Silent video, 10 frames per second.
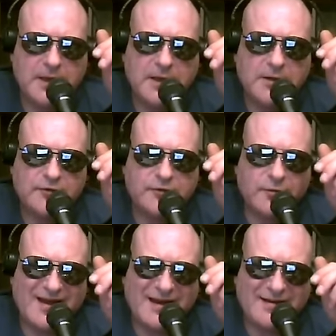so
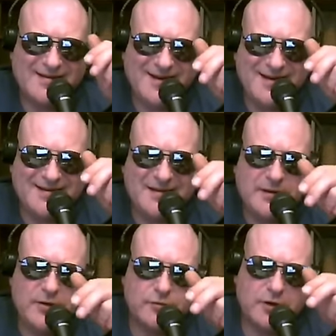that at night
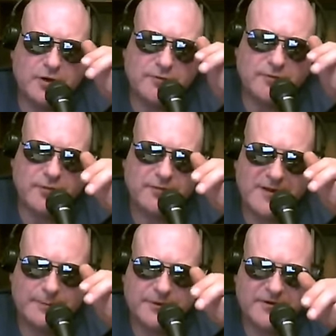you can convert
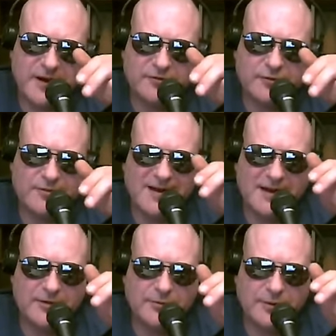that potential
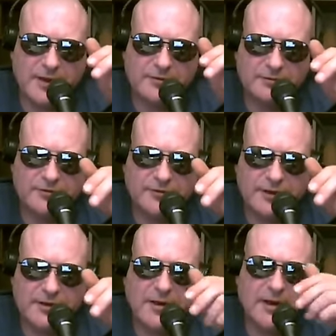into electricity, and